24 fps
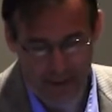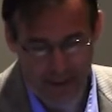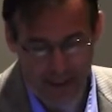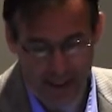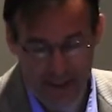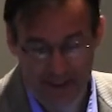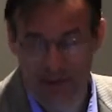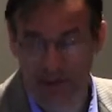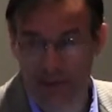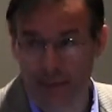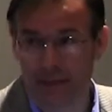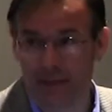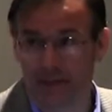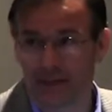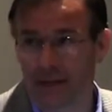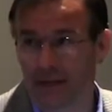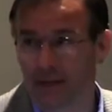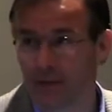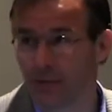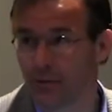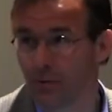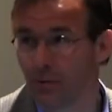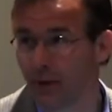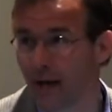
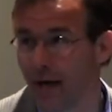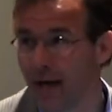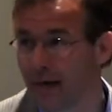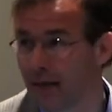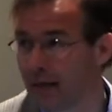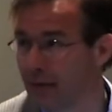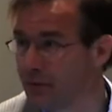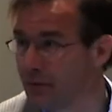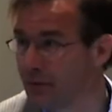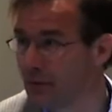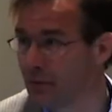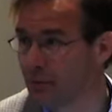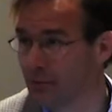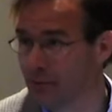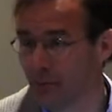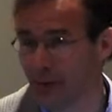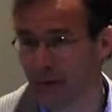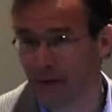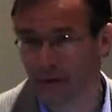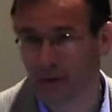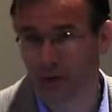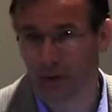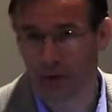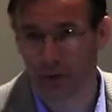S362 ANI, so one
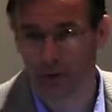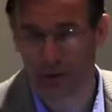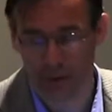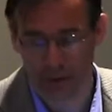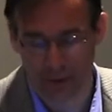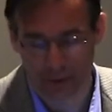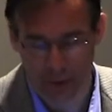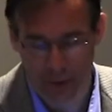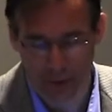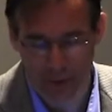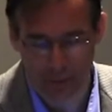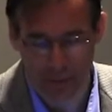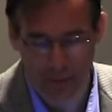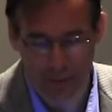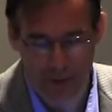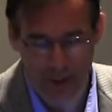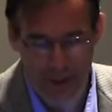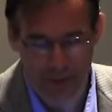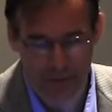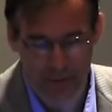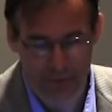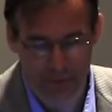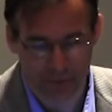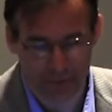of the current global
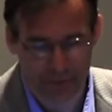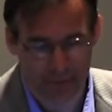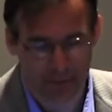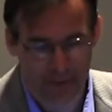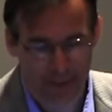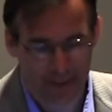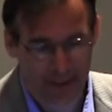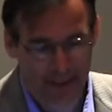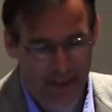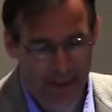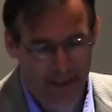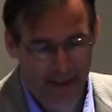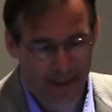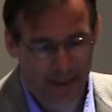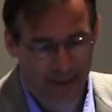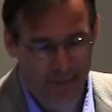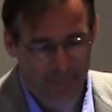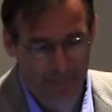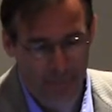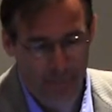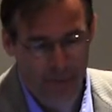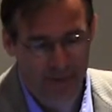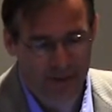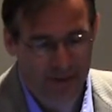models
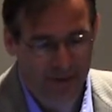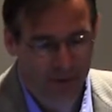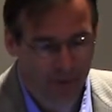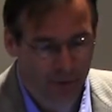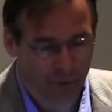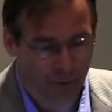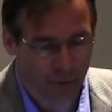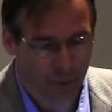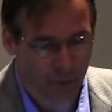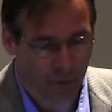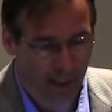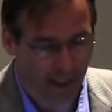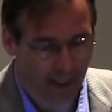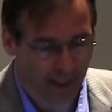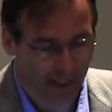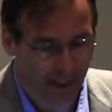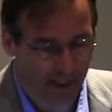for this earthquake.